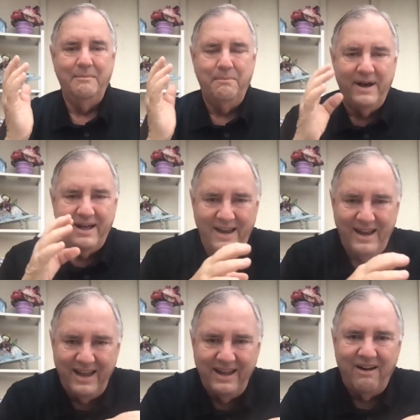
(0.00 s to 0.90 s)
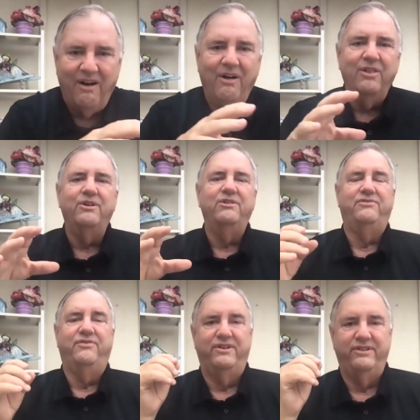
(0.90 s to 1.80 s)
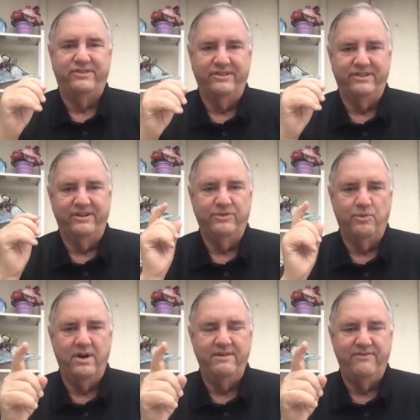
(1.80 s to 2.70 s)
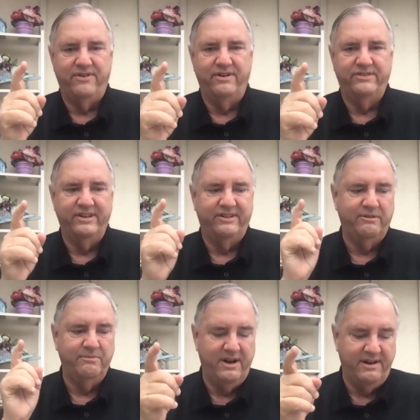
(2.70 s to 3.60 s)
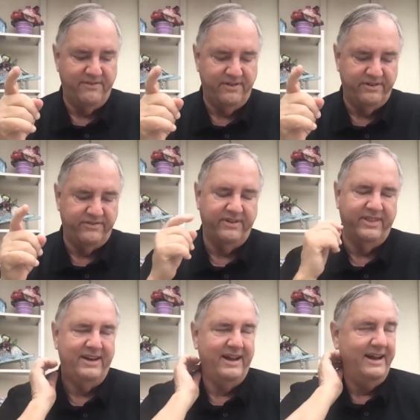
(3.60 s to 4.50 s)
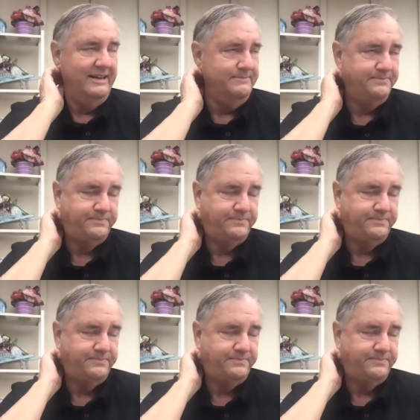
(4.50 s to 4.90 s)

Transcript: But in all those verses, there's one verse. This will be our verse for the day.